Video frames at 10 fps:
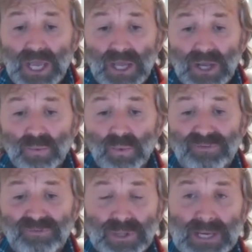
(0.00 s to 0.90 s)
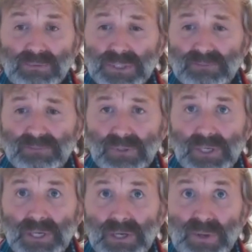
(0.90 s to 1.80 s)
we thought that was
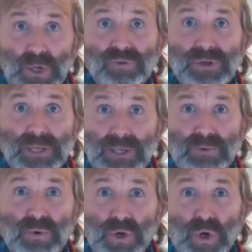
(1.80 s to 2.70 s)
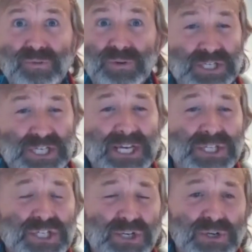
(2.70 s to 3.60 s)
Rangan offered a second
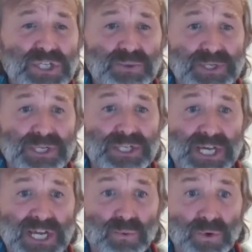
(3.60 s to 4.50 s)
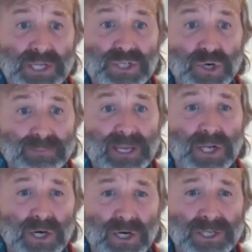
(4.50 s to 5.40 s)
series, so we did a second one. They tried to make it
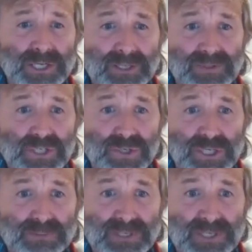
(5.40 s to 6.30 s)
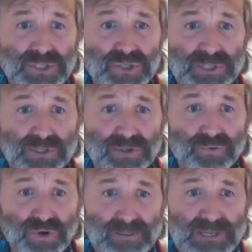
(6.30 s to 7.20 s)
harder. They tried to make us treat
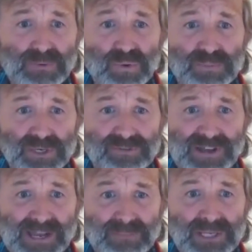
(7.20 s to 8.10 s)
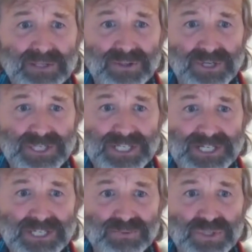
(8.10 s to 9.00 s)
3 people per family in 30
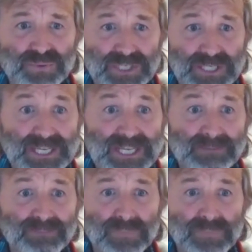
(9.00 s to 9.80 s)
days, which we did again.